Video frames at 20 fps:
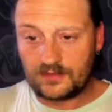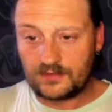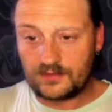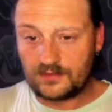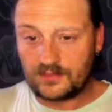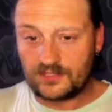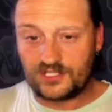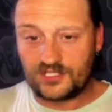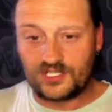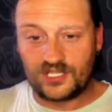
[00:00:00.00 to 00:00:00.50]

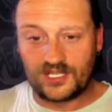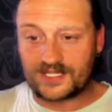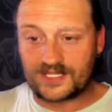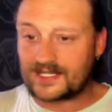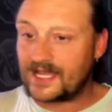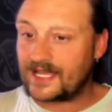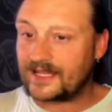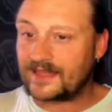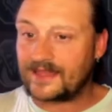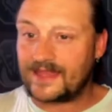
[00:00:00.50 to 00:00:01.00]
just
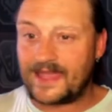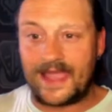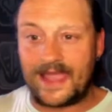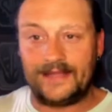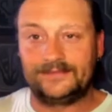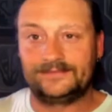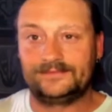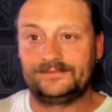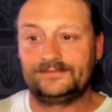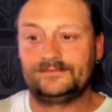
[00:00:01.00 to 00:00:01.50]
like that.
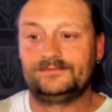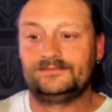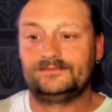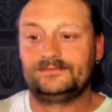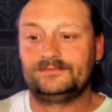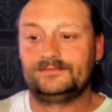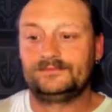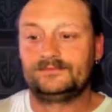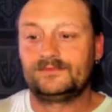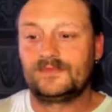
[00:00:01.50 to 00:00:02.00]

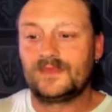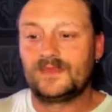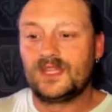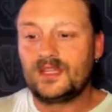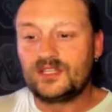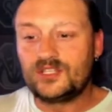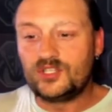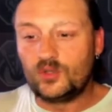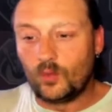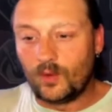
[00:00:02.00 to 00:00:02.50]

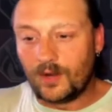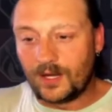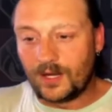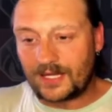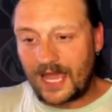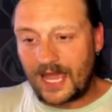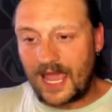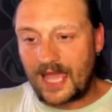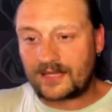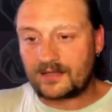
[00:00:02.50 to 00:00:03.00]
You want
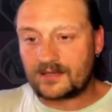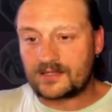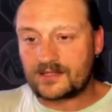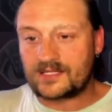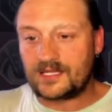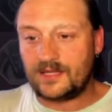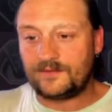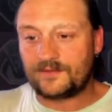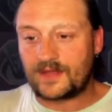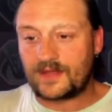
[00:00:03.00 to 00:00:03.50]

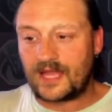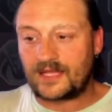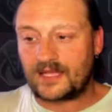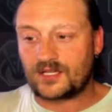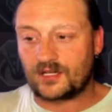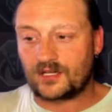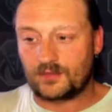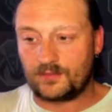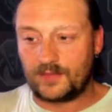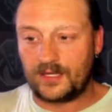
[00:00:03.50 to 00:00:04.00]
accuracy for that
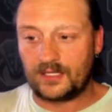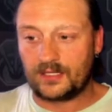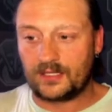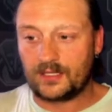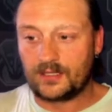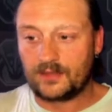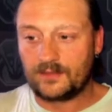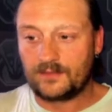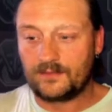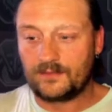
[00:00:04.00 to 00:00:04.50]
turn meter.
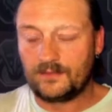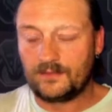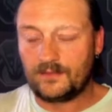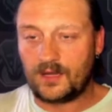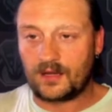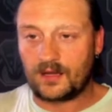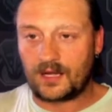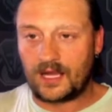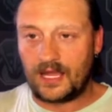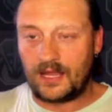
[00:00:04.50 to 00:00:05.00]

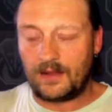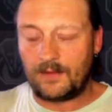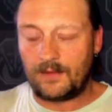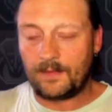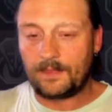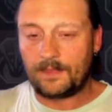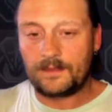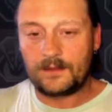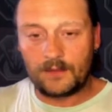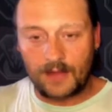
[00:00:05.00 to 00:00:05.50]
All right,
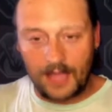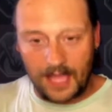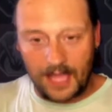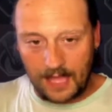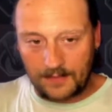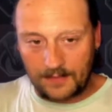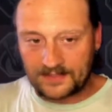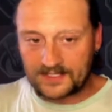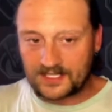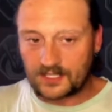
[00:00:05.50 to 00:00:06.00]
you
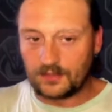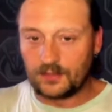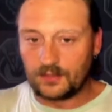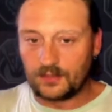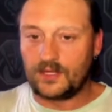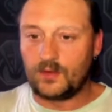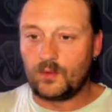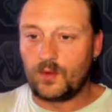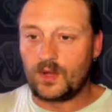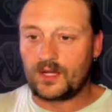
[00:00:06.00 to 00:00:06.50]

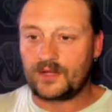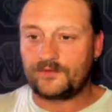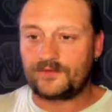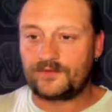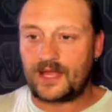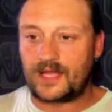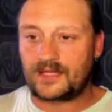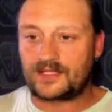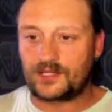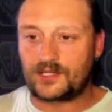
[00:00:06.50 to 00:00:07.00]
absolutely want it for
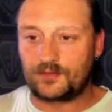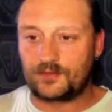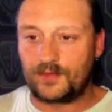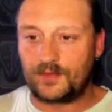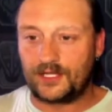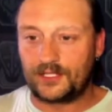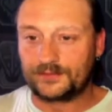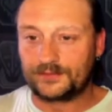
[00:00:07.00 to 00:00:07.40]
that turn meter.